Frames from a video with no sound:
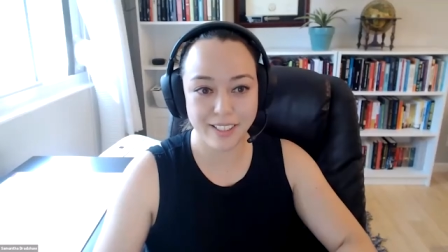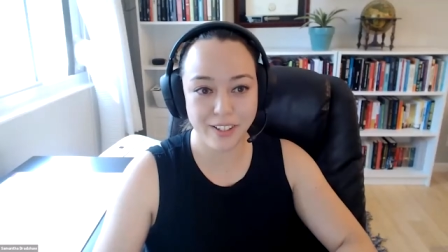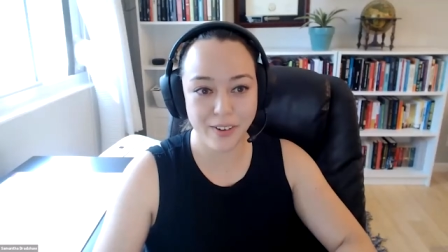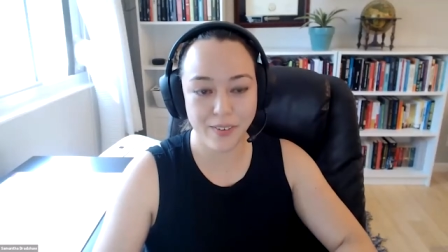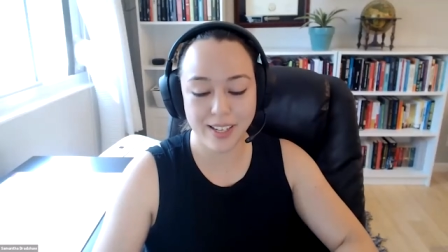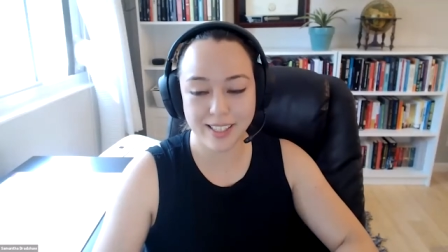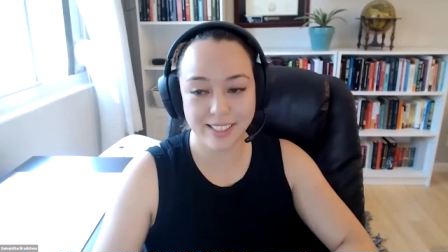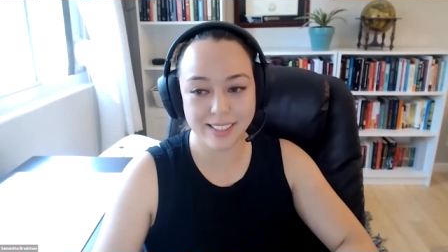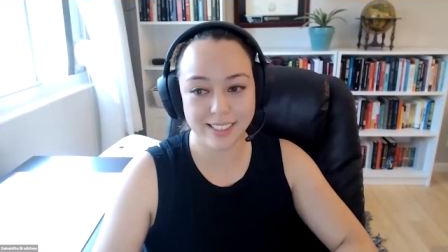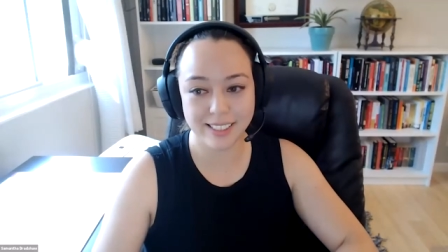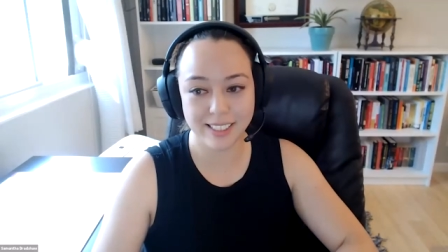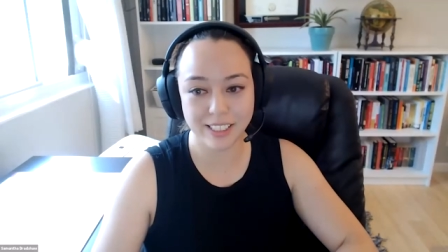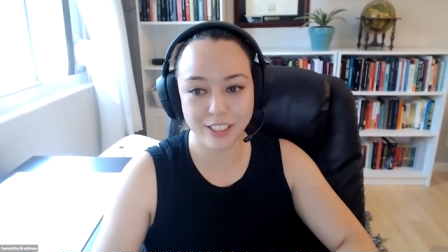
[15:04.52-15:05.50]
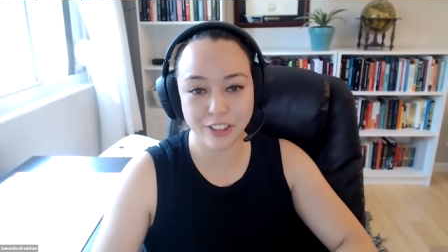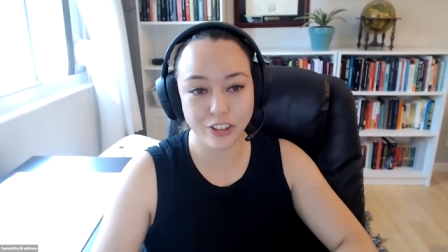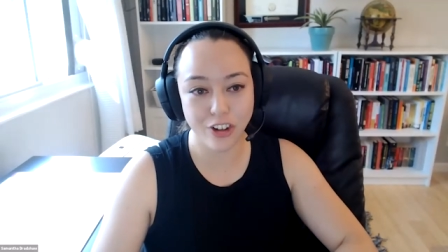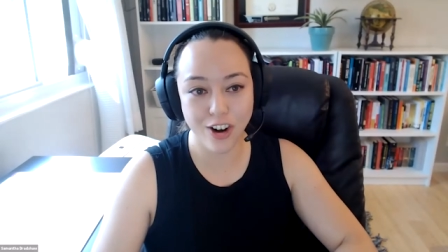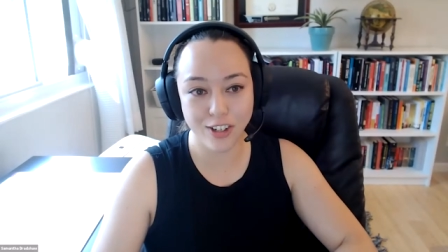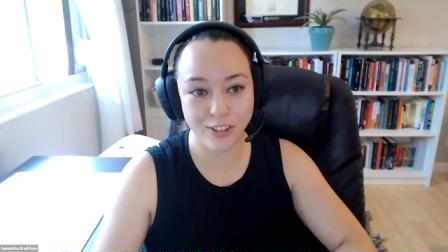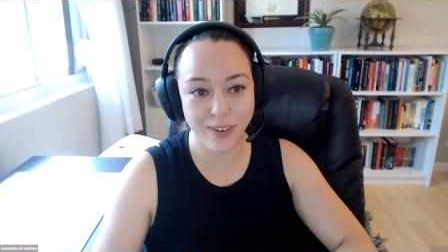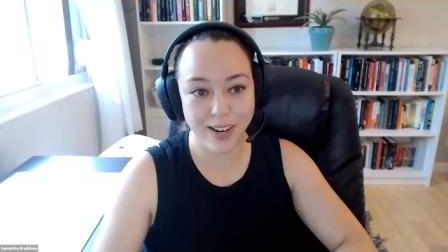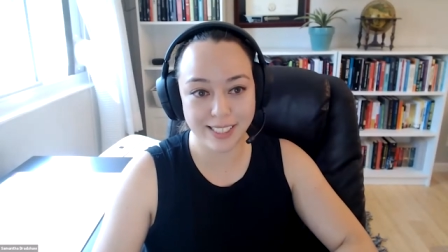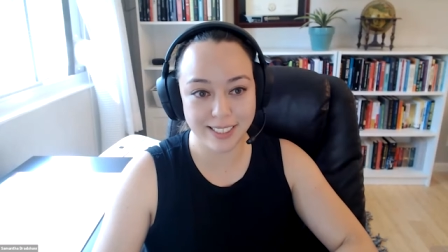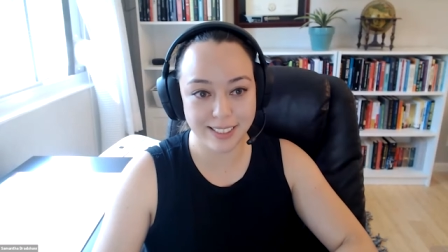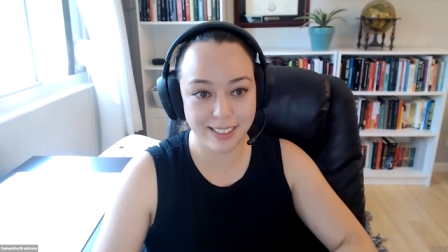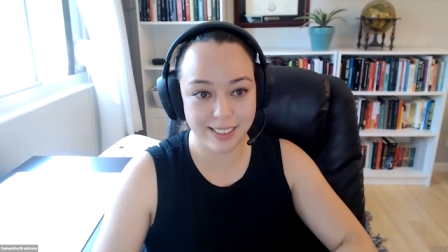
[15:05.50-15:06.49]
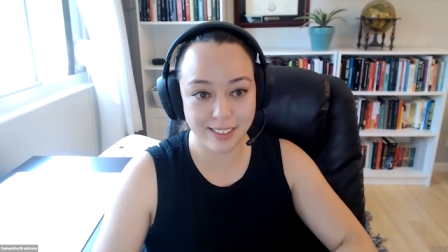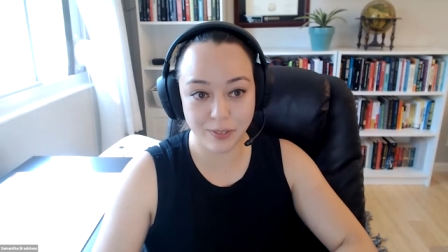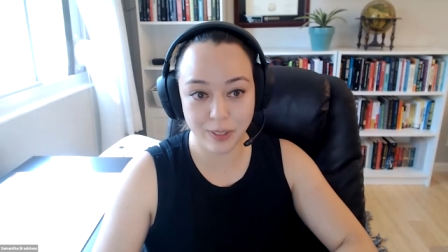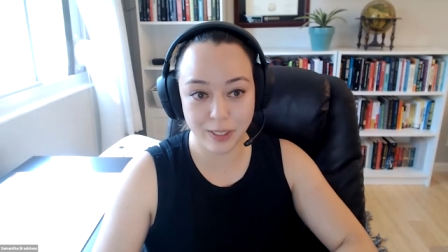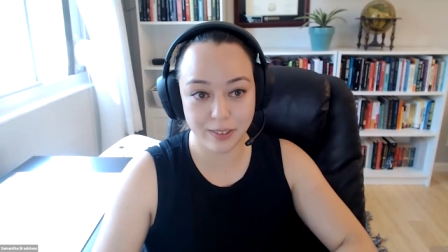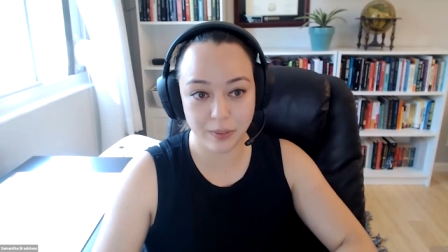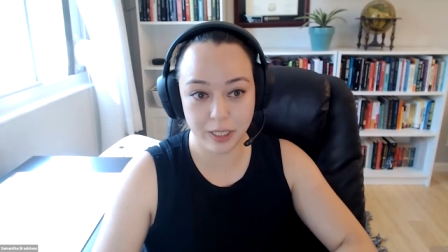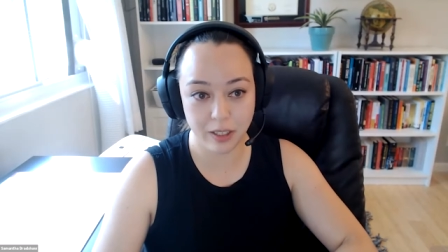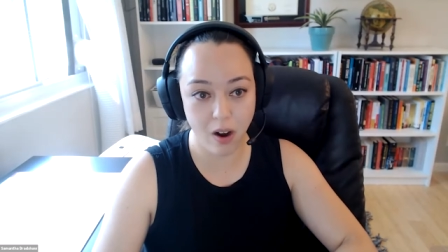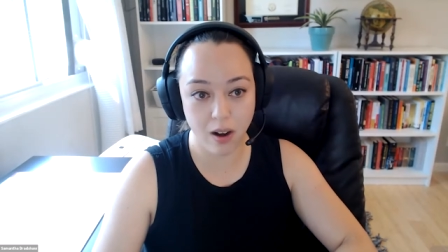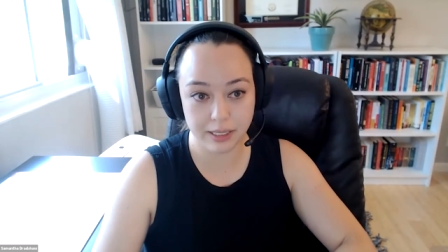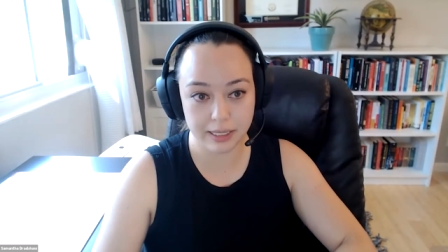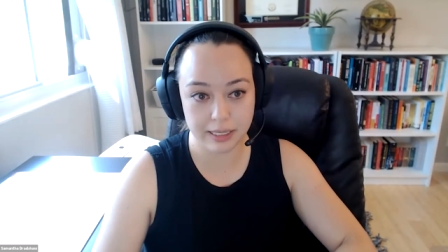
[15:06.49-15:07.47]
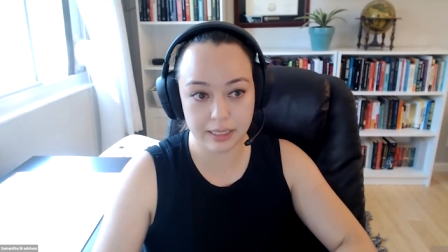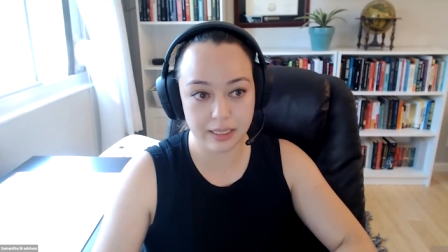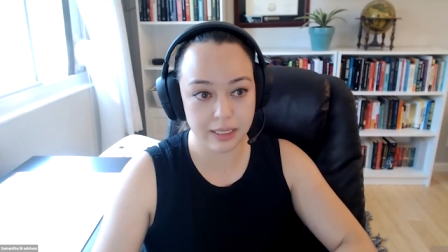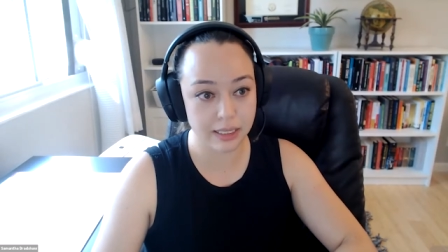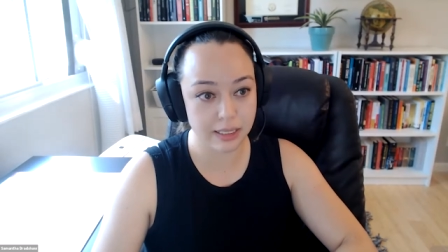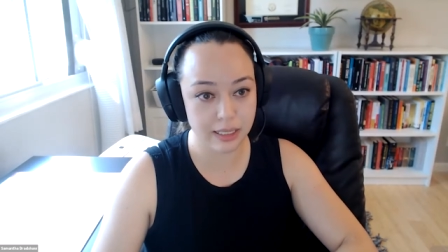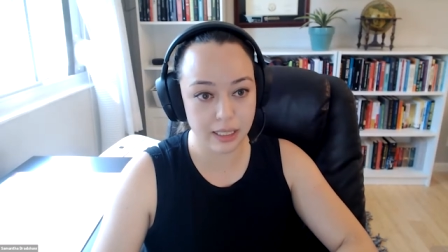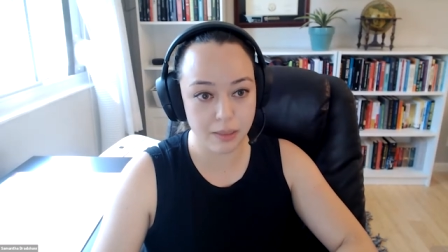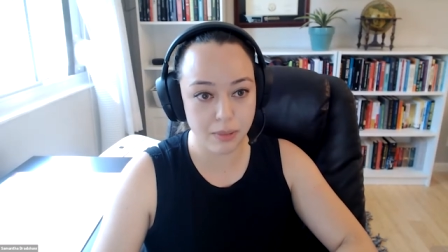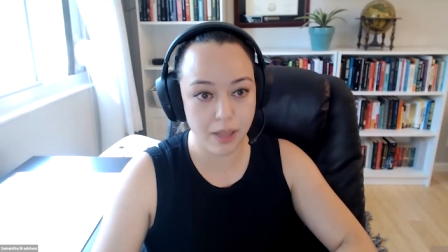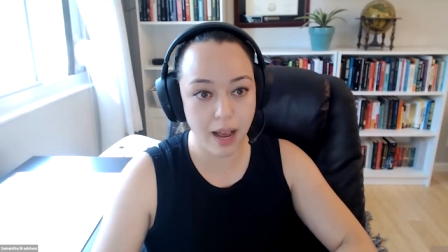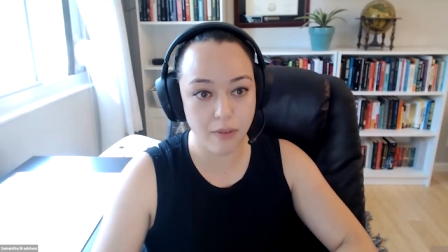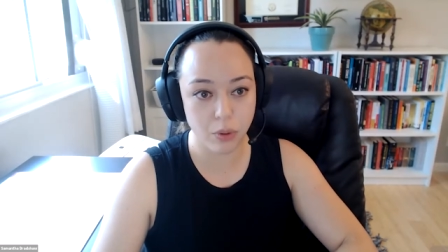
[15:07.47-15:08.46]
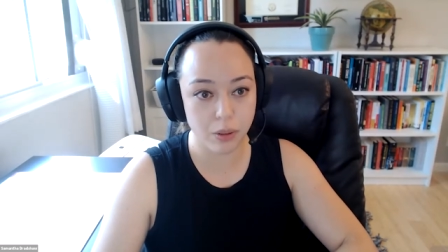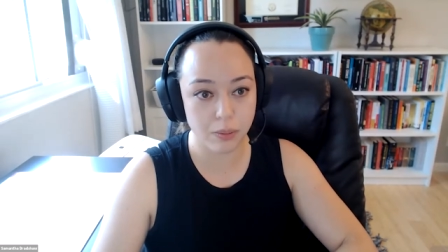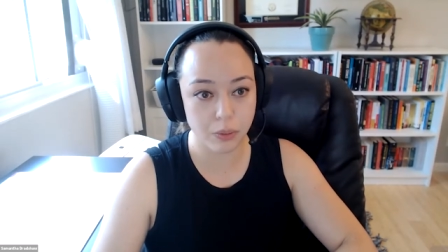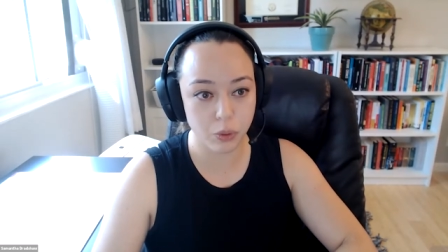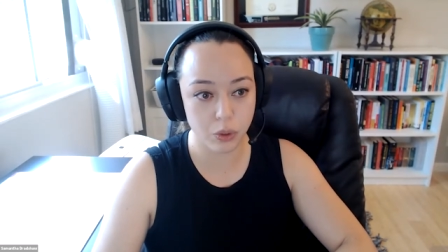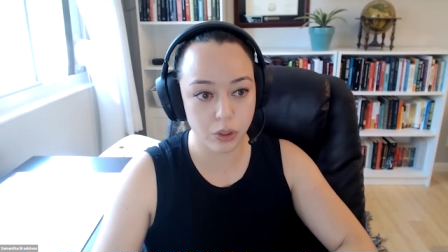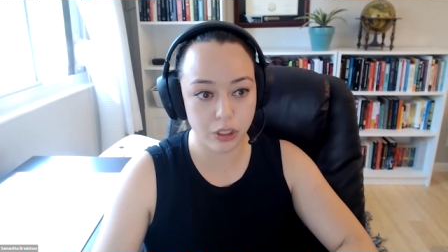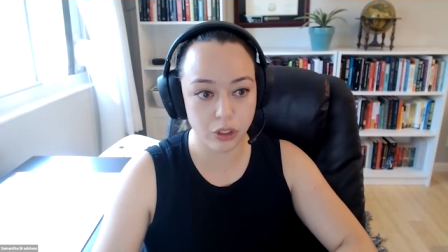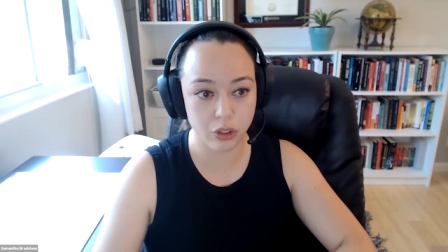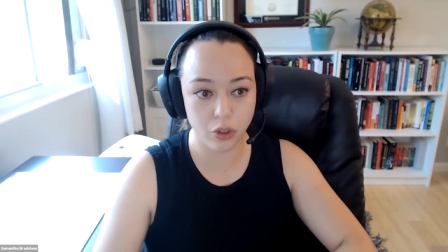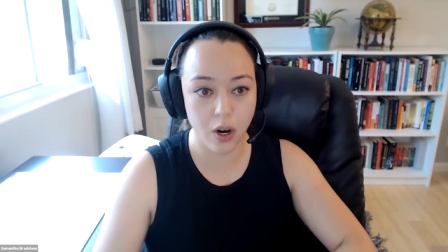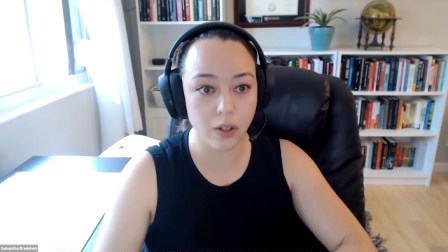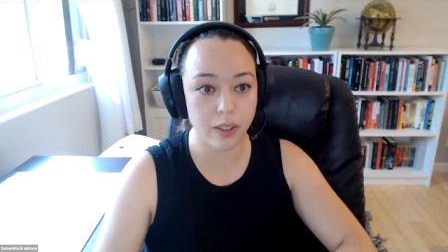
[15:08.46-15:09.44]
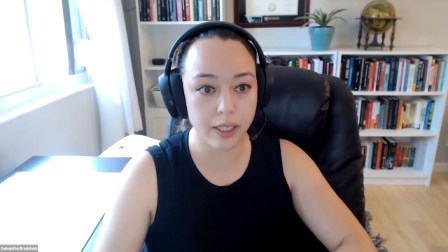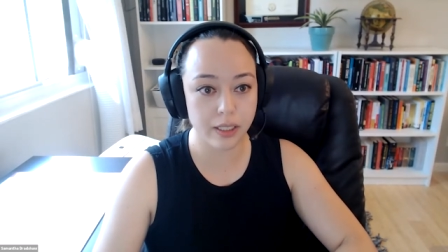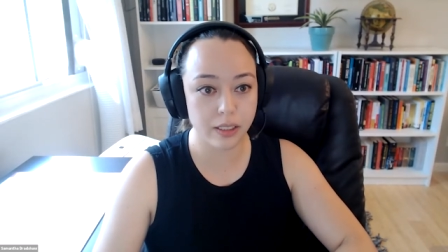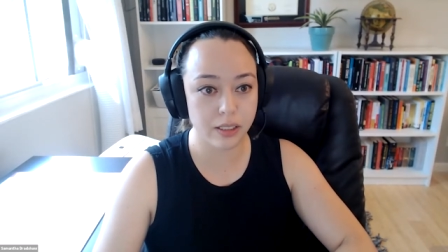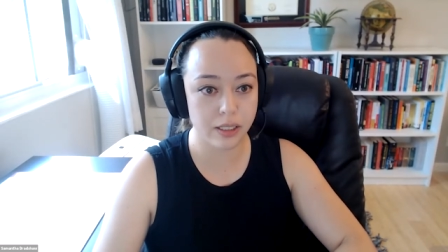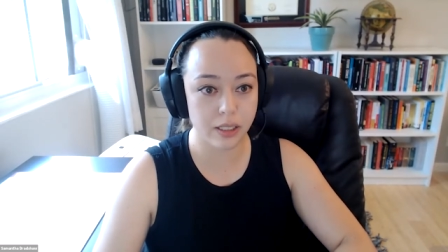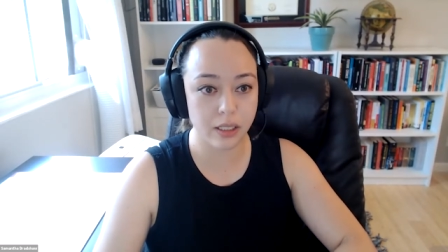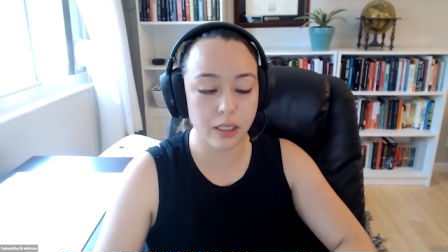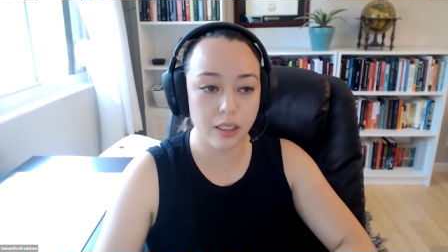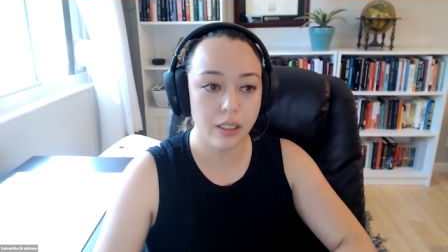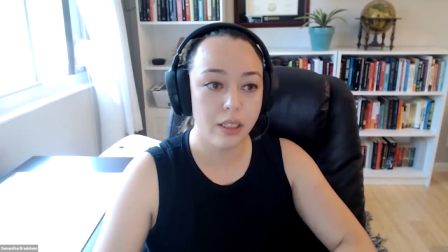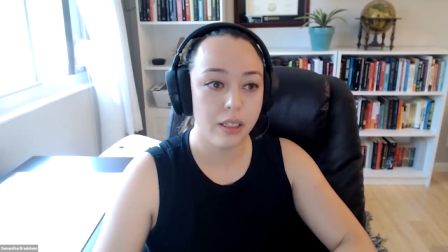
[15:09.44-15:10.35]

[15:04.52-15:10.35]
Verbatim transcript: you know, I think this is such a hard question where we constantly see the platforms really struggling to,